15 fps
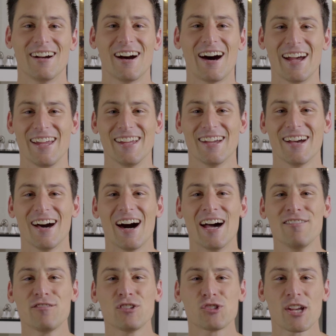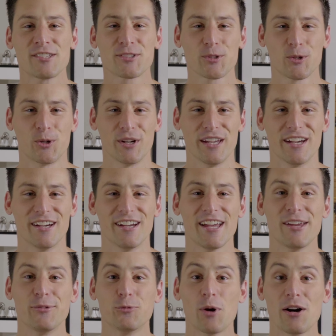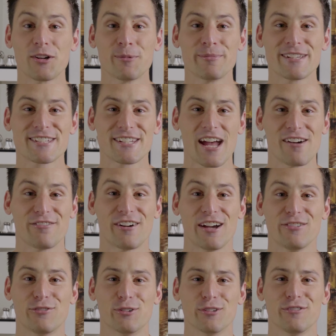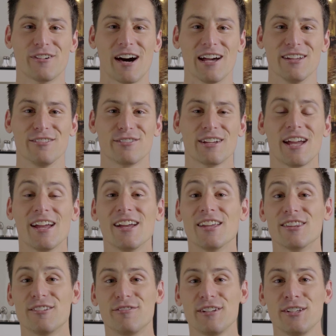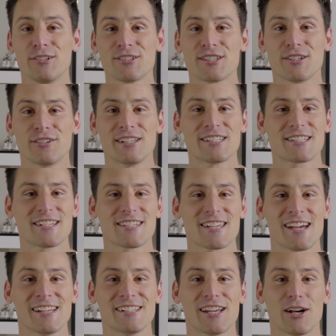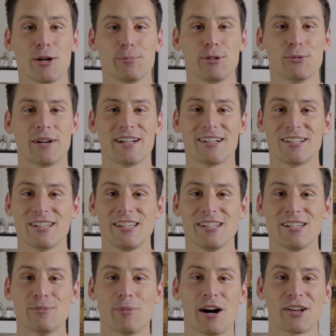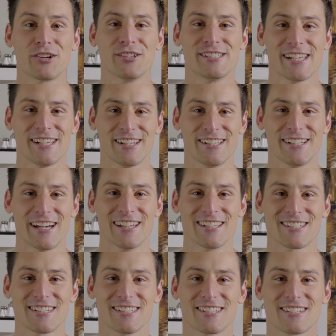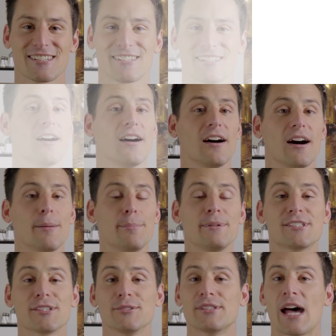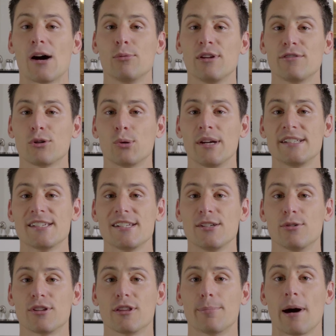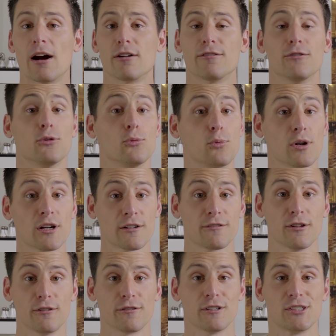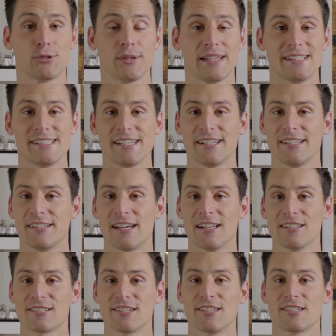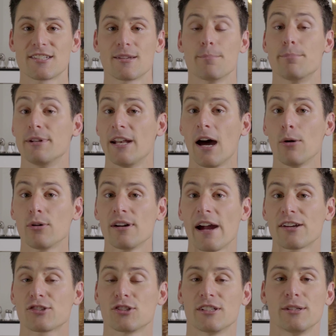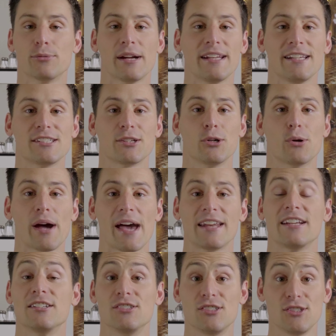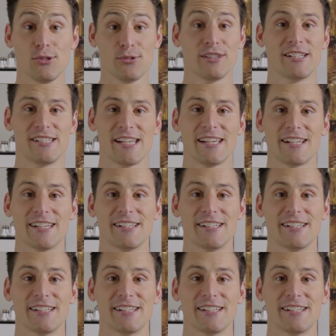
Hi, I'm Vincenzo Coya, and welcome to Stat 545, the video series designed to help you write a clean and modern data analysis. Up until now, we've acquainted you with a powerful workflow for doing a data analysis, but now we're actually ready to go ahead and do the data